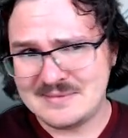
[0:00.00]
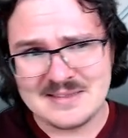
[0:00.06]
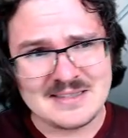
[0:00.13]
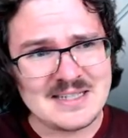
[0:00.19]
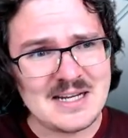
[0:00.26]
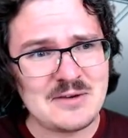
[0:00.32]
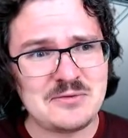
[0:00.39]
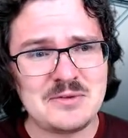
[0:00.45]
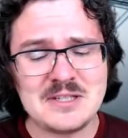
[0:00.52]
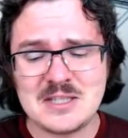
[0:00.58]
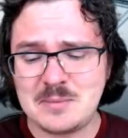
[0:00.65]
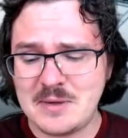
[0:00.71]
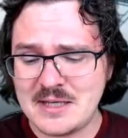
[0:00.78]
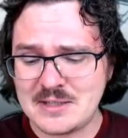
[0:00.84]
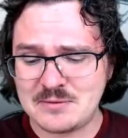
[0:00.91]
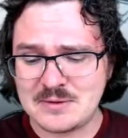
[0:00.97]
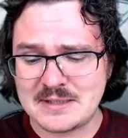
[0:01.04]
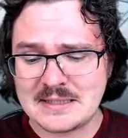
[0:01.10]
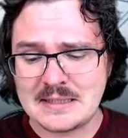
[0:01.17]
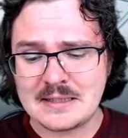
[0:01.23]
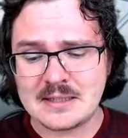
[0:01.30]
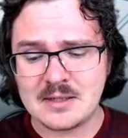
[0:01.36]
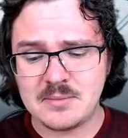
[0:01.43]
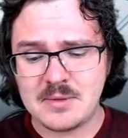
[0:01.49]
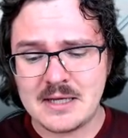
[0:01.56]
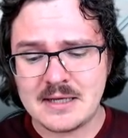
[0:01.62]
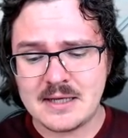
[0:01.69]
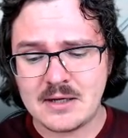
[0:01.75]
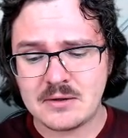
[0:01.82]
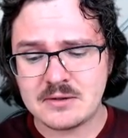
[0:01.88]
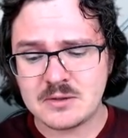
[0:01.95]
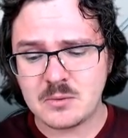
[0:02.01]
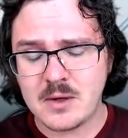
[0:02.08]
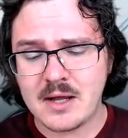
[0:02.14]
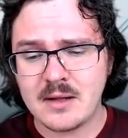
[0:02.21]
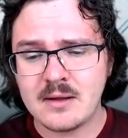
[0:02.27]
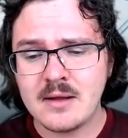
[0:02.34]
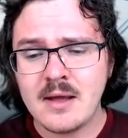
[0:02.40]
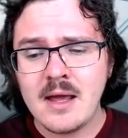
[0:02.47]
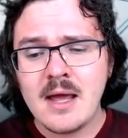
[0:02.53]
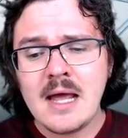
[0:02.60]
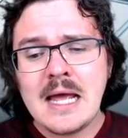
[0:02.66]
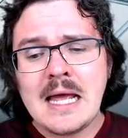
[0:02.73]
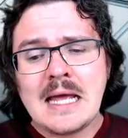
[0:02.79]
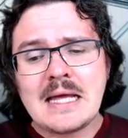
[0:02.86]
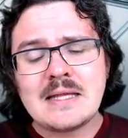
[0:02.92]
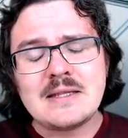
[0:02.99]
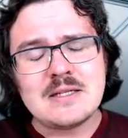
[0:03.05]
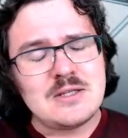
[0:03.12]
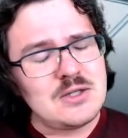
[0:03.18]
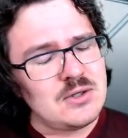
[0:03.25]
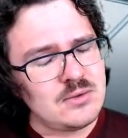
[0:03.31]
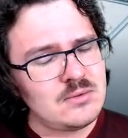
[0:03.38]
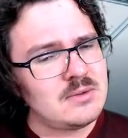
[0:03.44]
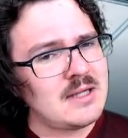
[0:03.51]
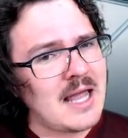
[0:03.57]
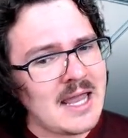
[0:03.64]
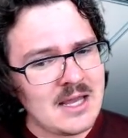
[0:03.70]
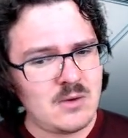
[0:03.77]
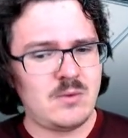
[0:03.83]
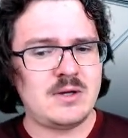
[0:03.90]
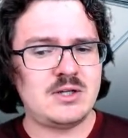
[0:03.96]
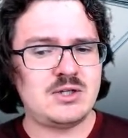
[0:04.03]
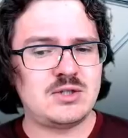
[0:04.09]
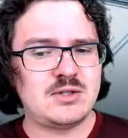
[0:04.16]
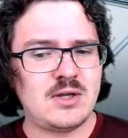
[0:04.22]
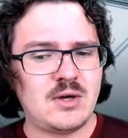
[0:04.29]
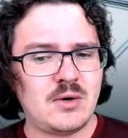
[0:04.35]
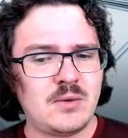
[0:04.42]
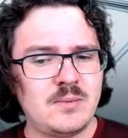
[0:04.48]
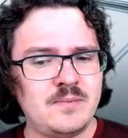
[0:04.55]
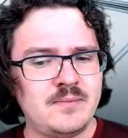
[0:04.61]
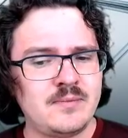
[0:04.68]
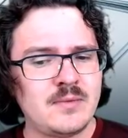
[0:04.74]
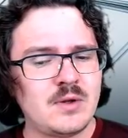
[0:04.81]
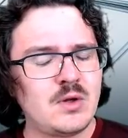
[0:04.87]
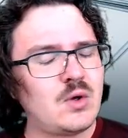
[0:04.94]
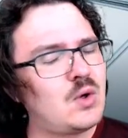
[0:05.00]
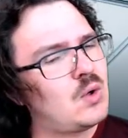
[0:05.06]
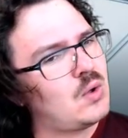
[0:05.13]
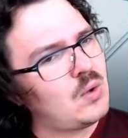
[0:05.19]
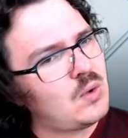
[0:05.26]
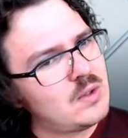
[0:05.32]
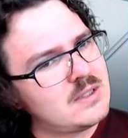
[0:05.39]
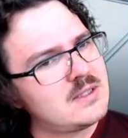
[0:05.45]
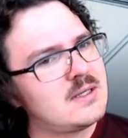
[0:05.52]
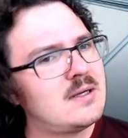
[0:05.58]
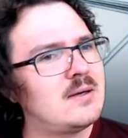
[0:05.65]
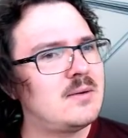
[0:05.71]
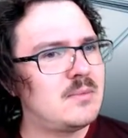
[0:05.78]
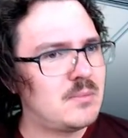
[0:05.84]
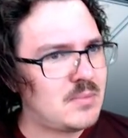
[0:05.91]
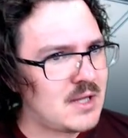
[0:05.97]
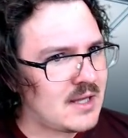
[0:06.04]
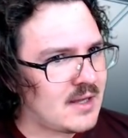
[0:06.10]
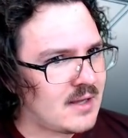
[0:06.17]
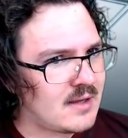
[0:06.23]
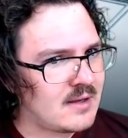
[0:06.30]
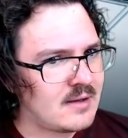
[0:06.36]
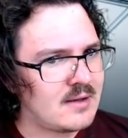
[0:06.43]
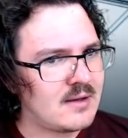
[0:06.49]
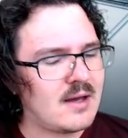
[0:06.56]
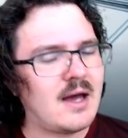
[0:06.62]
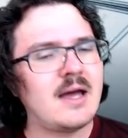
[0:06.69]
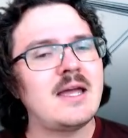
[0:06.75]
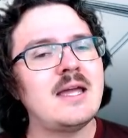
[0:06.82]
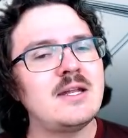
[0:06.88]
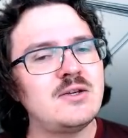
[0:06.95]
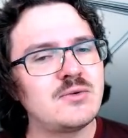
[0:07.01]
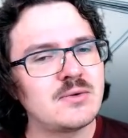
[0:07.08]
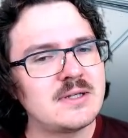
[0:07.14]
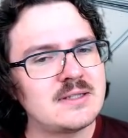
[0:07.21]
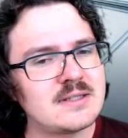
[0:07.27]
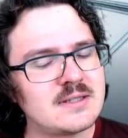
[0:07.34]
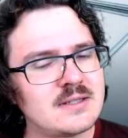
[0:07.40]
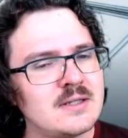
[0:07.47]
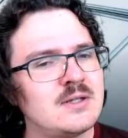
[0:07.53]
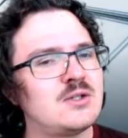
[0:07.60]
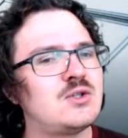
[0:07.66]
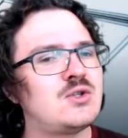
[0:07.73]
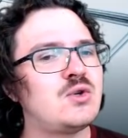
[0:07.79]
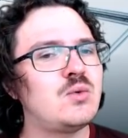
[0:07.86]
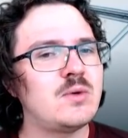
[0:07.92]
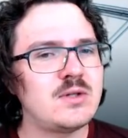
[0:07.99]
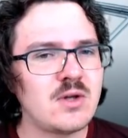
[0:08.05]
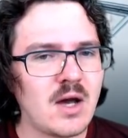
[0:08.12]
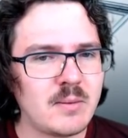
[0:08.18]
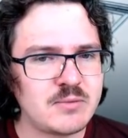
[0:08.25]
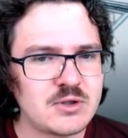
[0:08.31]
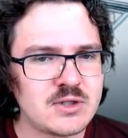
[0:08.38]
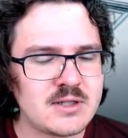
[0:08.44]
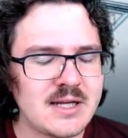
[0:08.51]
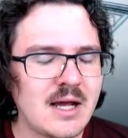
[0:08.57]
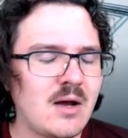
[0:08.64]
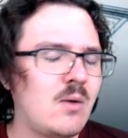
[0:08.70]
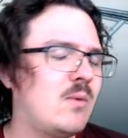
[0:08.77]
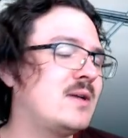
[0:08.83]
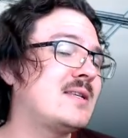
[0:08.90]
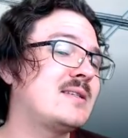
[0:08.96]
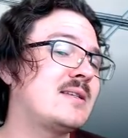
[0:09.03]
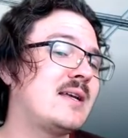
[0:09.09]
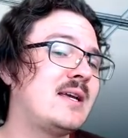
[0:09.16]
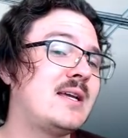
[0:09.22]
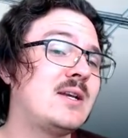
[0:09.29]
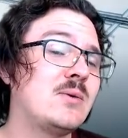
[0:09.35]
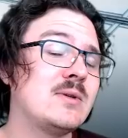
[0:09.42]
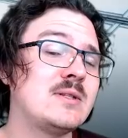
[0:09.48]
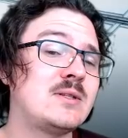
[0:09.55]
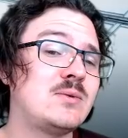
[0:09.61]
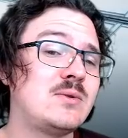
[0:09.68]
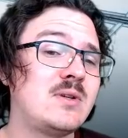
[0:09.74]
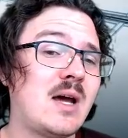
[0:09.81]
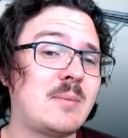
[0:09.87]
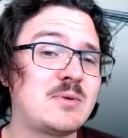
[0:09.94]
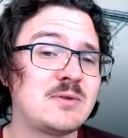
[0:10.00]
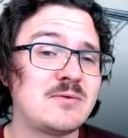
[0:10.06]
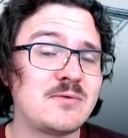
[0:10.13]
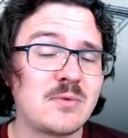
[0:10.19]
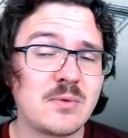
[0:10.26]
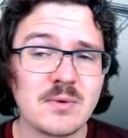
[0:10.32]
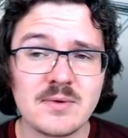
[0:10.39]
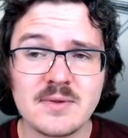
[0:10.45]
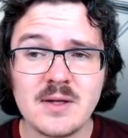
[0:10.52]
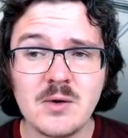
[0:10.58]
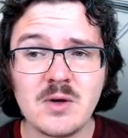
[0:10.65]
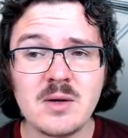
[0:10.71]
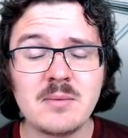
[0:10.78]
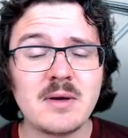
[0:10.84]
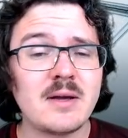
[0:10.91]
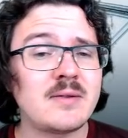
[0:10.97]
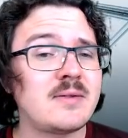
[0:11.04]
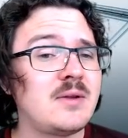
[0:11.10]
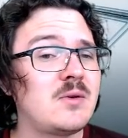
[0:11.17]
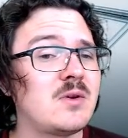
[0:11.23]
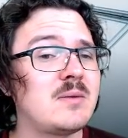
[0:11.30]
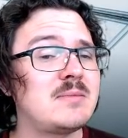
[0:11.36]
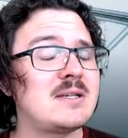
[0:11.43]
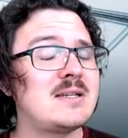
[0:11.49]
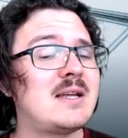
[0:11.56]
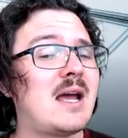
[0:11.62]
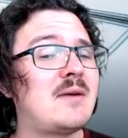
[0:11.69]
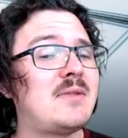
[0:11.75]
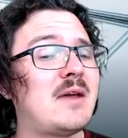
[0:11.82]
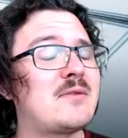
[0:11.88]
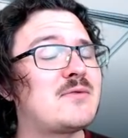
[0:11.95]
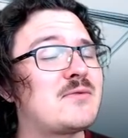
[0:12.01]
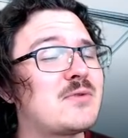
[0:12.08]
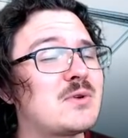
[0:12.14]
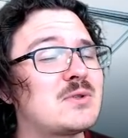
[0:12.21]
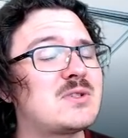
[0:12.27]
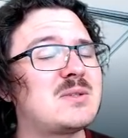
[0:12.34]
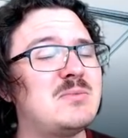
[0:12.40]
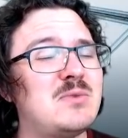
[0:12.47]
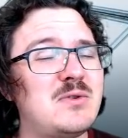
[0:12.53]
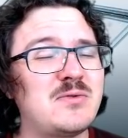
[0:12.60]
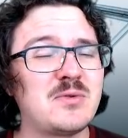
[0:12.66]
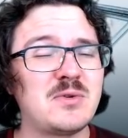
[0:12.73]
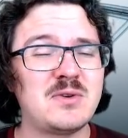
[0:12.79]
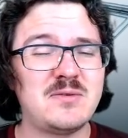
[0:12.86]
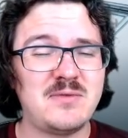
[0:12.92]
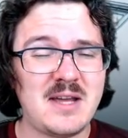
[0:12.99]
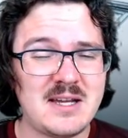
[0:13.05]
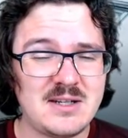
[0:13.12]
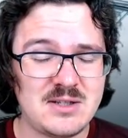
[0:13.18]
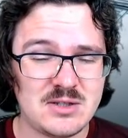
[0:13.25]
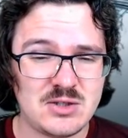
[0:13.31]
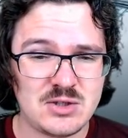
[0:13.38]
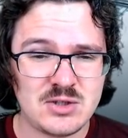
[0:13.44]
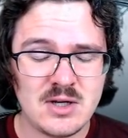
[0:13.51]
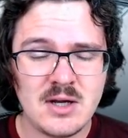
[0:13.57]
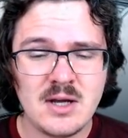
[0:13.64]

definitely space for Zilliqa to be in here as well. The new language, though, could be a hindrance to adoption. Now, it wasn't a hindrance to adoption for Ethereum, but Ethereum did have that first mover advantage,